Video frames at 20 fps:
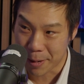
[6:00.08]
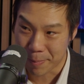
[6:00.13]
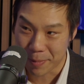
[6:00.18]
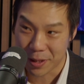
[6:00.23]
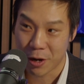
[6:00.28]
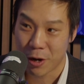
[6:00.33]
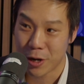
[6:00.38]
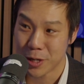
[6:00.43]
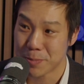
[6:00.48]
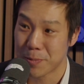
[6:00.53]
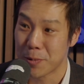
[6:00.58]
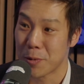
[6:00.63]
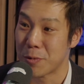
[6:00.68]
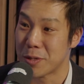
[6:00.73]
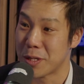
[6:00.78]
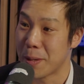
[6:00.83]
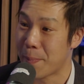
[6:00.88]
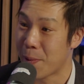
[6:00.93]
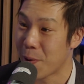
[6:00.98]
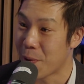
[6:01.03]
up and the hospital would
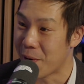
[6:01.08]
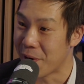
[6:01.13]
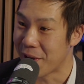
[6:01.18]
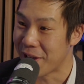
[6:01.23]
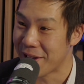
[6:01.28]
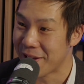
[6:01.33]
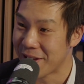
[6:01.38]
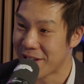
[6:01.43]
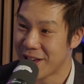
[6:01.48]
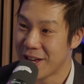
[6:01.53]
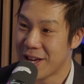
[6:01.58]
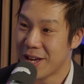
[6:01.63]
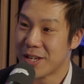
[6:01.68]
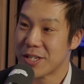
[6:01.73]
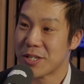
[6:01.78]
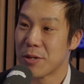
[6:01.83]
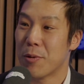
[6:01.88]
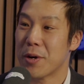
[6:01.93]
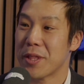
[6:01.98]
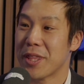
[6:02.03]
deploy.
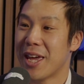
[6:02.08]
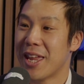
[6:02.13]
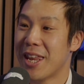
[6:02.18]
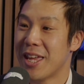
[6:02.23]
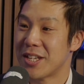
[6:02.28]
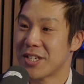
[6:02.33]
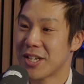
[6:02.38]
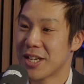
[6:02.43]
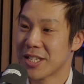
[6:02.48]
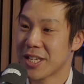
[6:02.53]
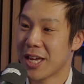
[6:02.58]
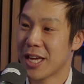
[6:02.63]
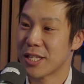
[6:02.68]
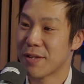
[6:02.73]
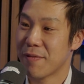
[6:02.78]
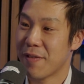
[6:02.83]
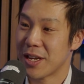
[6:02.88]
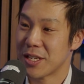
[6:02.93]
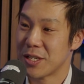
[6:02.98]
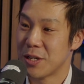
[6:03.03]
So what the NHS Cancer
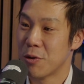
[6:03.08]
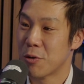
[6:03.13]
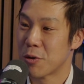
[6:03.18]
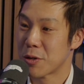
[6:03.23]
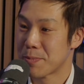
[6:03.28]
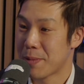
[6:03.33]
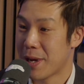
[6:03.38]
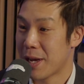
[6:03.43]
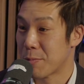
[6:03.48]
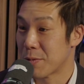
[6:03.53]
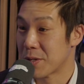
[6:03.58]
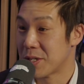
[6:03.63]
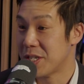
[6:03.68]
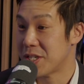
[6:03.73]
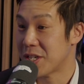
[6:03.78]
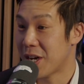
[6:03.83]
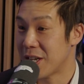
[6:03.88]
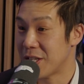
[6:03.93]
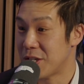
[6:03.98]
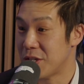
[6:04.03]
Vaccine Launchpad was
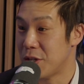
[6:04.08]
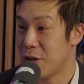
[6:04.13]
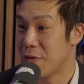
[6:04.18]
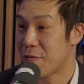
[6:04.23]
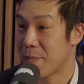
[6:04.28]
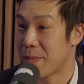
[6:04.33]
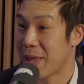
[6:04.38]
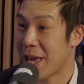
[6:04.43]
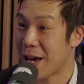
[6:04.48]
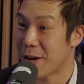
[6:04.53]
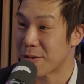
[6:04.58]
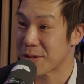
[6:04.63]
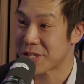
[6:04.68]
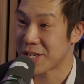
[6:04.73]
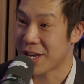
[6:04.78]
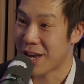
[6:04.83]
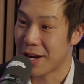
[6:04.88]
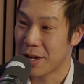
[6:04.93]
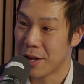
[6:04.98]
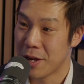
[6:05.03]
designed to do from the
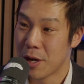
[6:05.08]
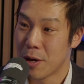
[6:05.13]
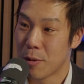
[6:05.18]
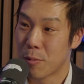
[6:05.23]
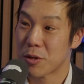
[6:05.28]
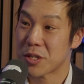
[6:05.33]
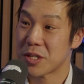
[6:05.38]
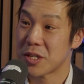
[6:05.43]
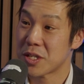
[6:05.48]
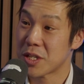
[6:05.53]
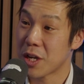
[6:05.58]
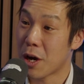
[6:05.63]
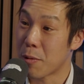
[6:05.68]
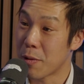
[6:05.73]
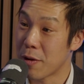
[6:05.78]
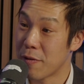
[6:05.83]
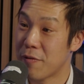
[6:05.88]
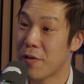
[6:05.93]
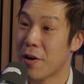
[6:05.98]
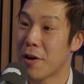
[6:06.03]
outset was to start
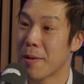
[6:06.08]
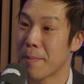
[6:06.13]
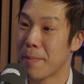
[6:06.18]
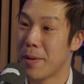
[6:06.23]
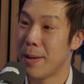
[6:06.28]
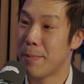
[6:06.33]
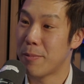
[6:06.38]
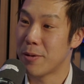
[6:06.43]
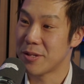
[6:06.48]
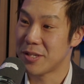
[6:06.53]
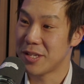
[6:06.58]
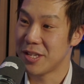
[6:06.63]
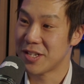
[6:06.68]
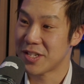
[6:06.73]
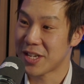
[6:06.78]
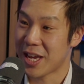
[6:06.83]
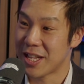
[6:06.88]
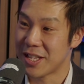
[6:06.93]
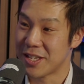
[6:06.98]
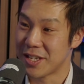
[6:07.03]
referring people into the
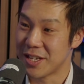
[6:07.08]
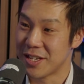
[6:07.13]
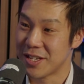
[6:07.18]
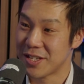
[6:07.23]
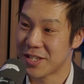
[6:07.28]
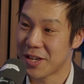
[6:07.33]
centres.